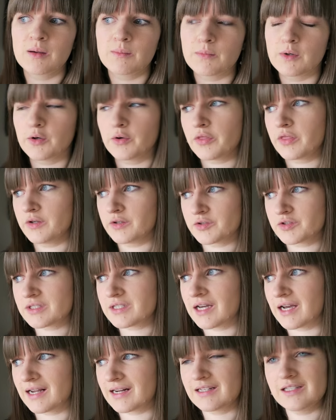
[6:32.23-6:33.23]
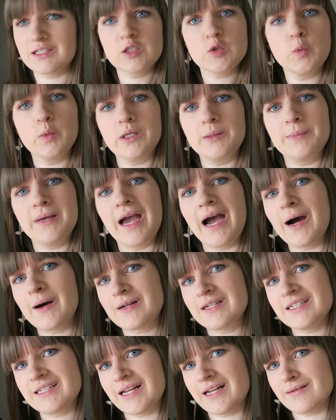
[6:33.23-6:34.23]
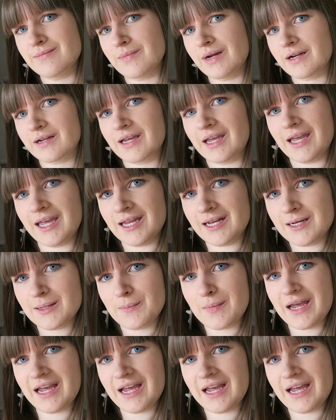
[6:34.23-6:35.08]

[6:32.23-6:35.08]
both those titles will be out in Denmark in